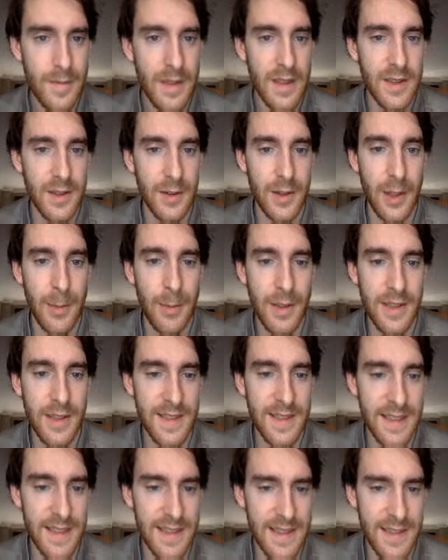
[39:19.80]
So number
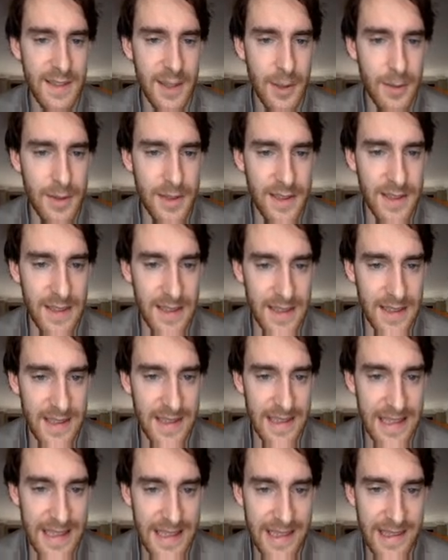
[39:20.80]
6, let's start with
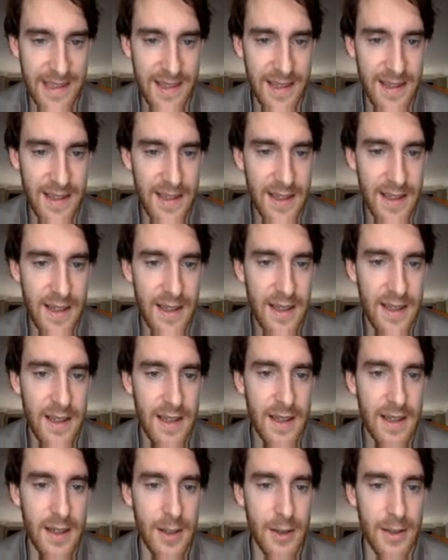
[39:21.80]
16.
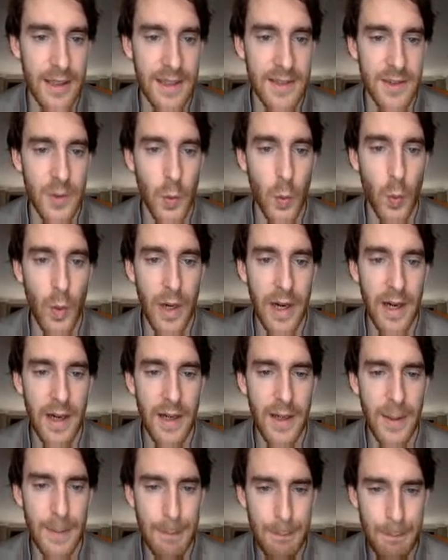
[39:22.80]
Okay, so
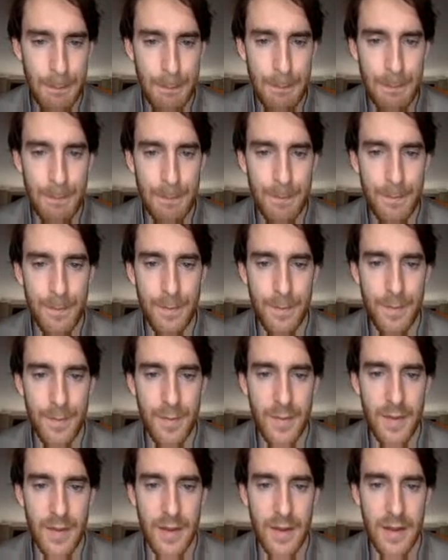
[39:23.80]
where
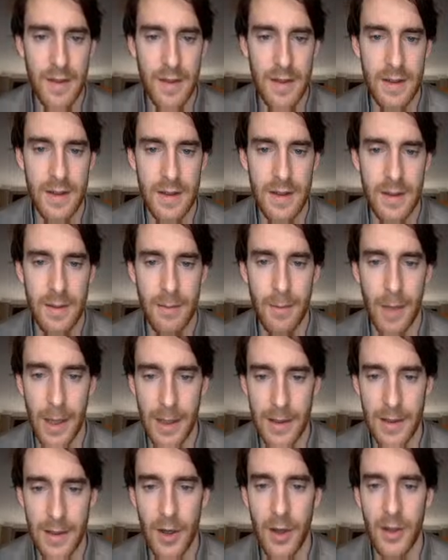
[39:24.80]
my
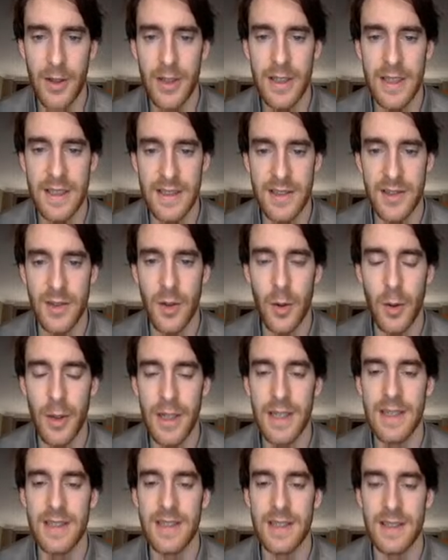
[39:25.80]
daughter is
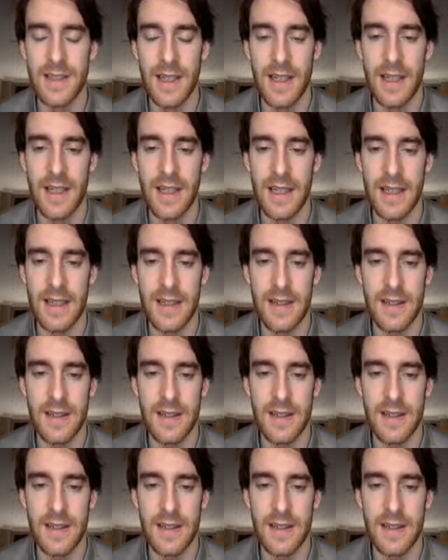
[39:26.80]
going to die.